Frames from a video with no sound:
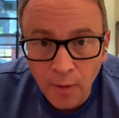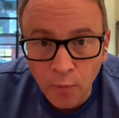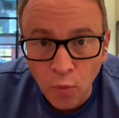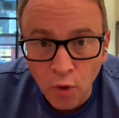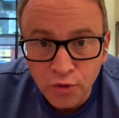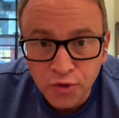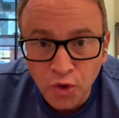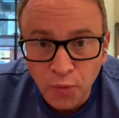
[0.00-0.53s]

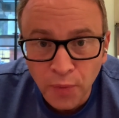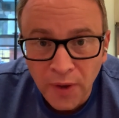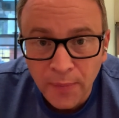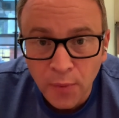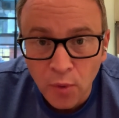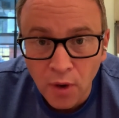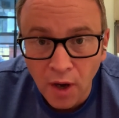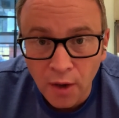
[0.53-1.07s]
Watch your
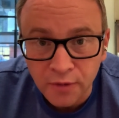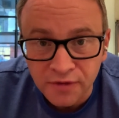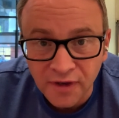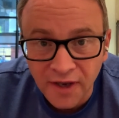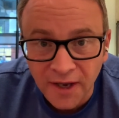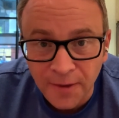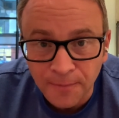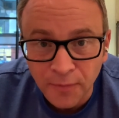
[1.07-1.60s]
people
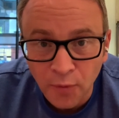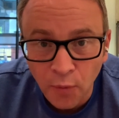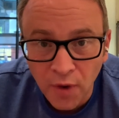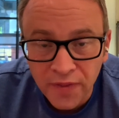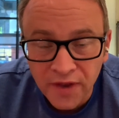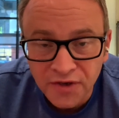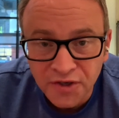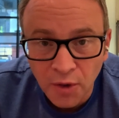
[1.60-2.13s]
closely. When
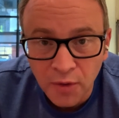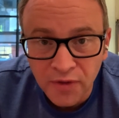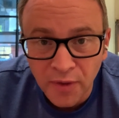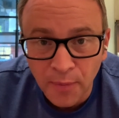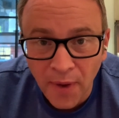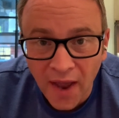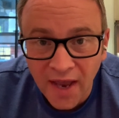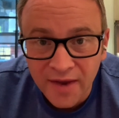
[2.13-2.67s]
they're showing the
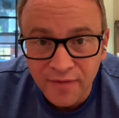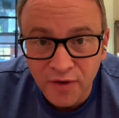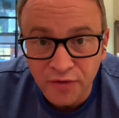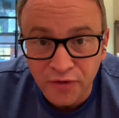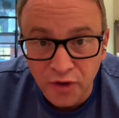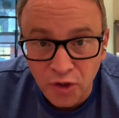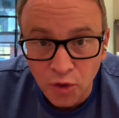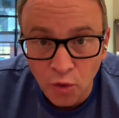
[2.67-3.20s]
behaviors
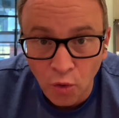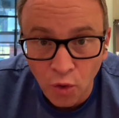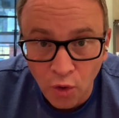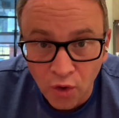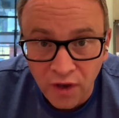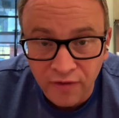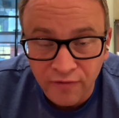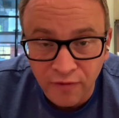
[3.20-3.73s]
that you're
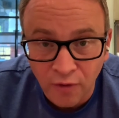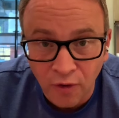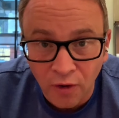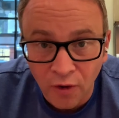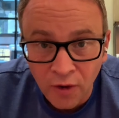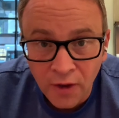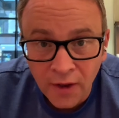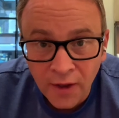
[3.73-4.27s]
looking for,
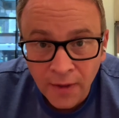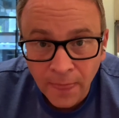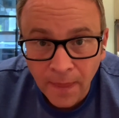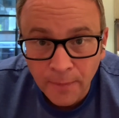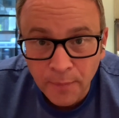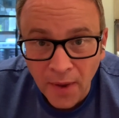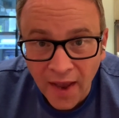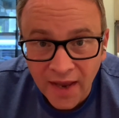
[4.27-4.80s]
the
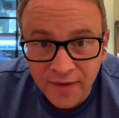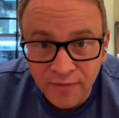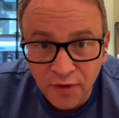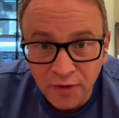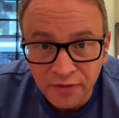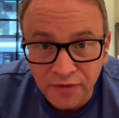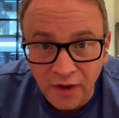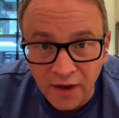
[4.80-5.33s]

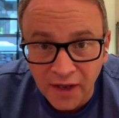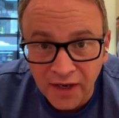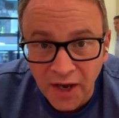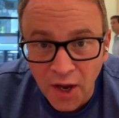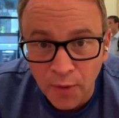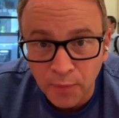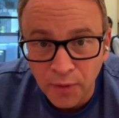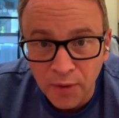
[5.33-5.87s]
behaviors that are going to
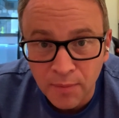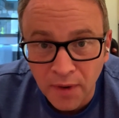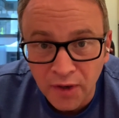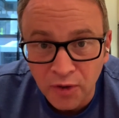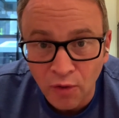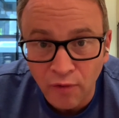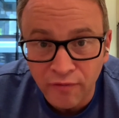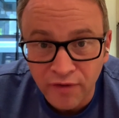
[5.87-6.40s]
help you meet
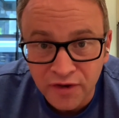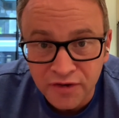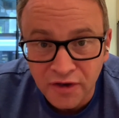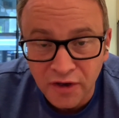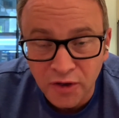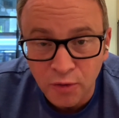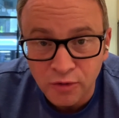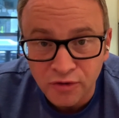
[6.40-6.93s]
your vision
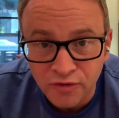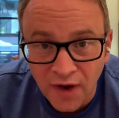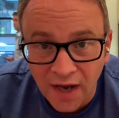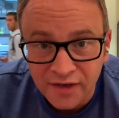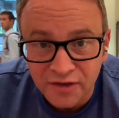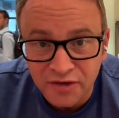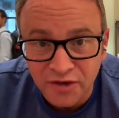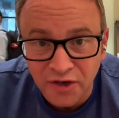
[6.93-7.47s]
and your
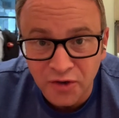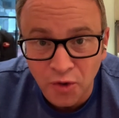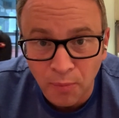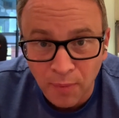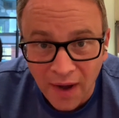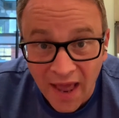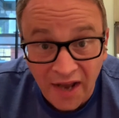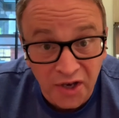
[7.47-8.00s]
strategy and your
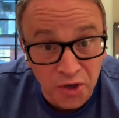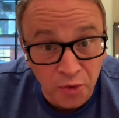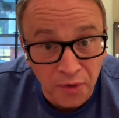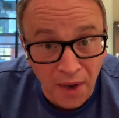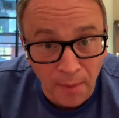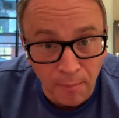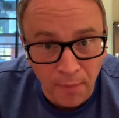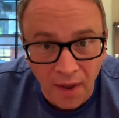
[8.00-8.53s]
plan and your
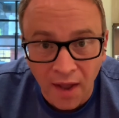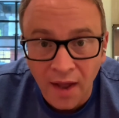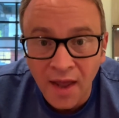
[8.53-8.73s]
number,